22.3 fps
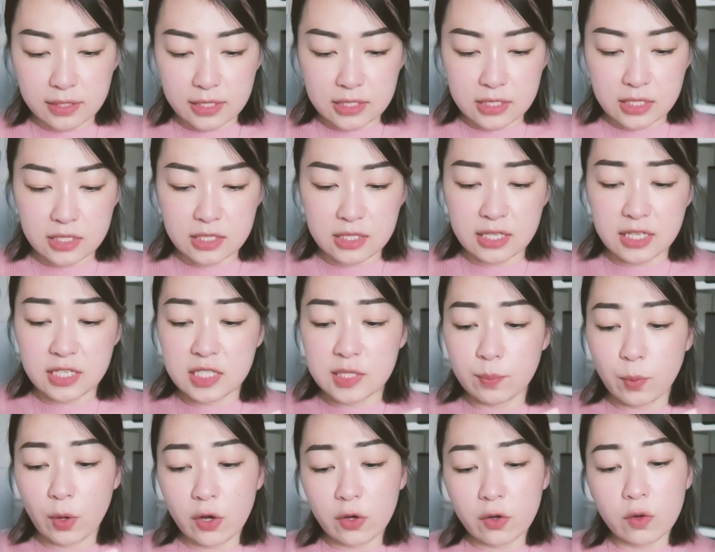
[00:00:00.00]
This is the
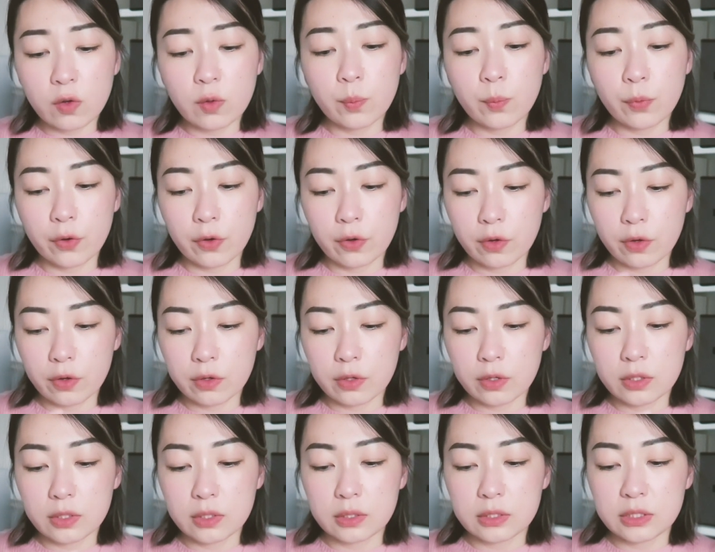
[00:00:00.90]
Sparkle
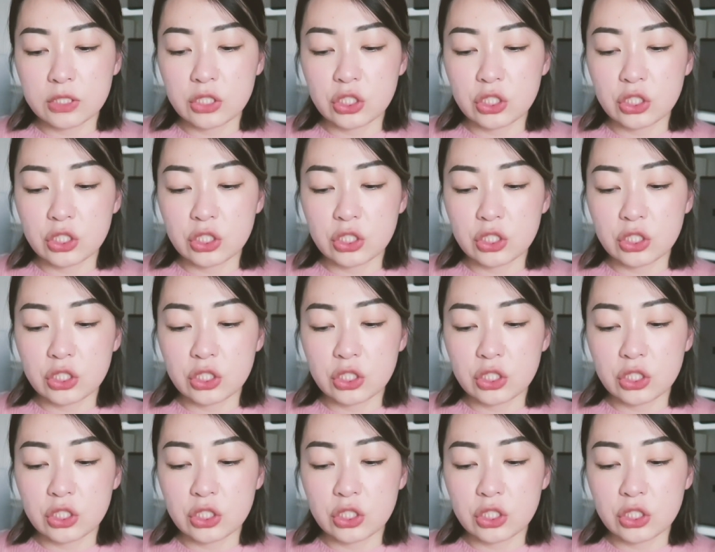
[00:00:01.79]
Pearl